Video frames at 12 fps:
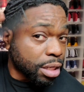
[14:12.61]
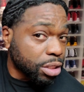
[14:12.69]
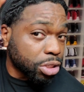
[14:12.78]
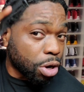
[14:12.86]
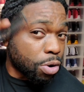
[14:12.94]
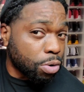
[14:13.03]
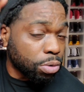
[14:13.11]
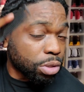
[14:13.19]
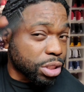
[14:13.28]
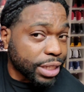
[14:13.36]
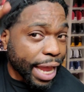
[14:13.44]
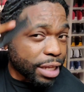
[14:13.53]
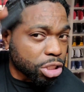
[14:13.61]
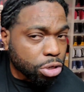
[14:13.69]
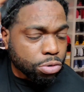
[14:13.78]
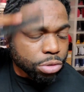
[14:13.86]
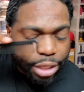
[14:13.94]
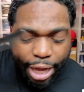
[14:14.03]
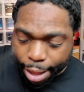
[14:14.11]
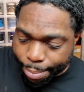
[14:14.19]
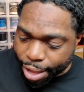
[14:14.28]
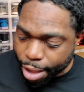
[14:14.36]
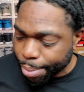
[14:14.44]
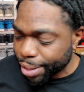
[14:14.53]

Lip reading: So stay tuned to that, man.